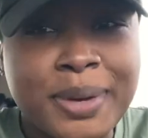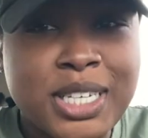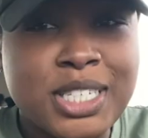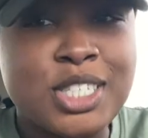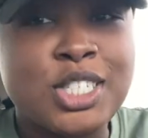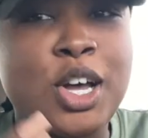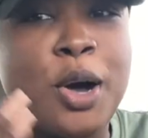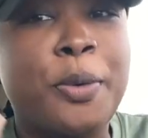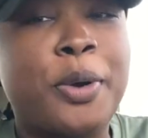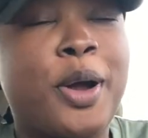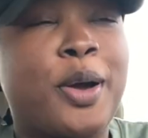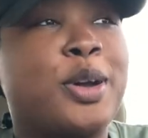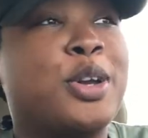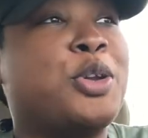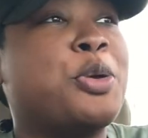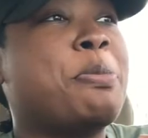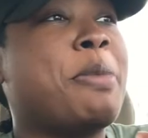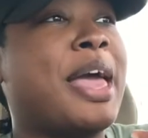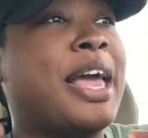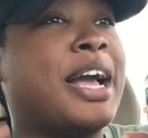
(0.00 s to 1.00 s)
So we're going to
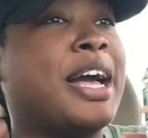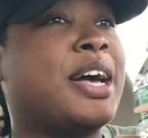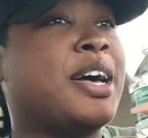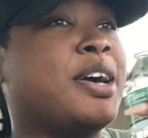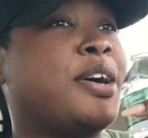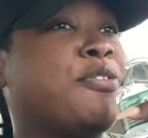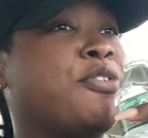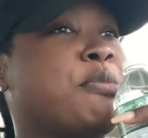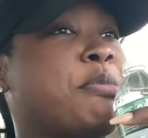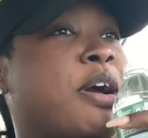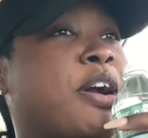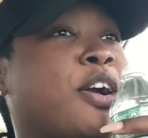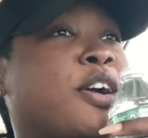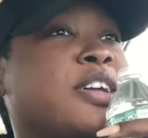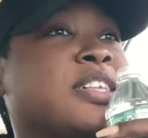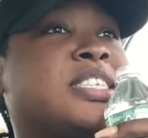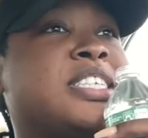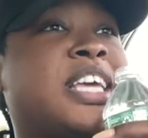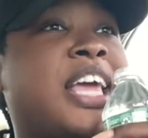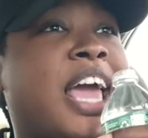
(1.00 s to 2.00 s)
do makeup for my
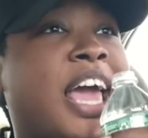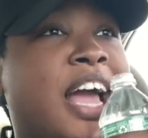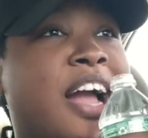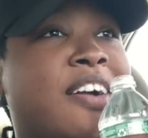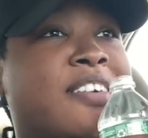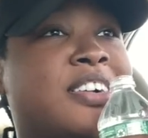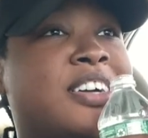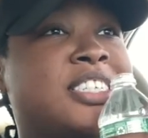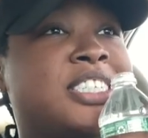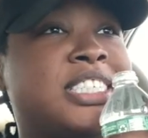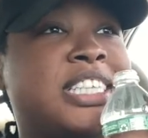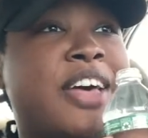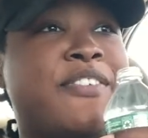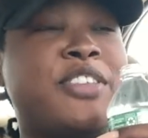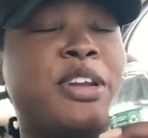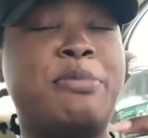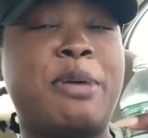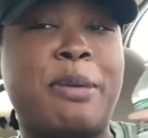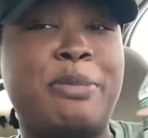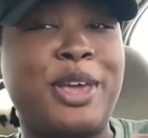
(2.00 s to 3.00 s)
girl, Tiara. She's
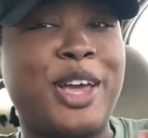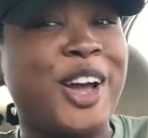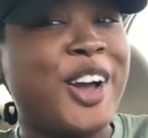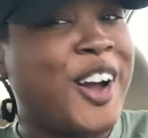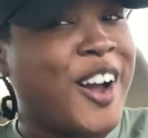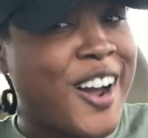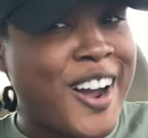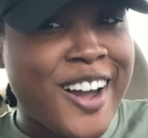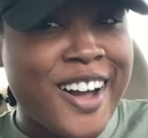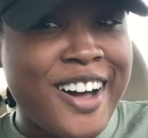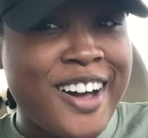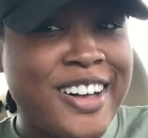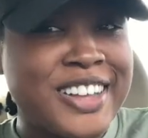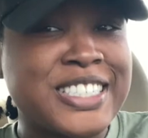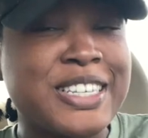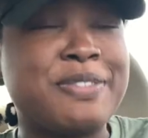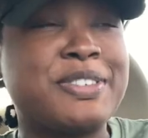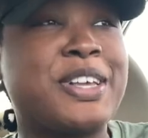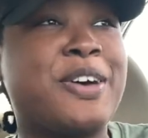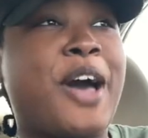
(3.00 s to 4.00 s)
having a baby girl.
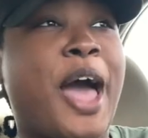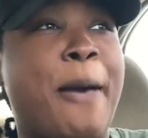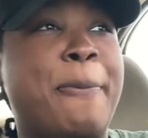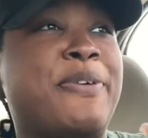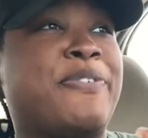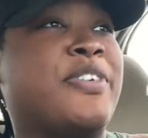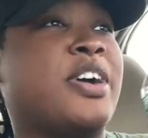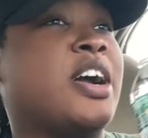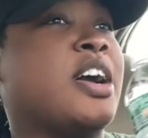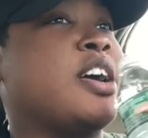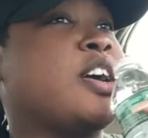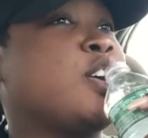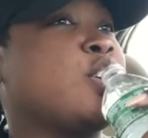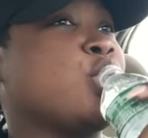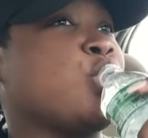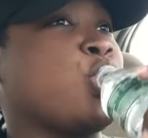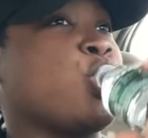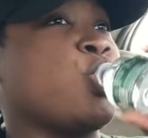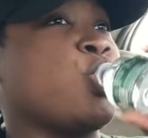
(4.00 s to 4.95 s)
So I'm so happy for her.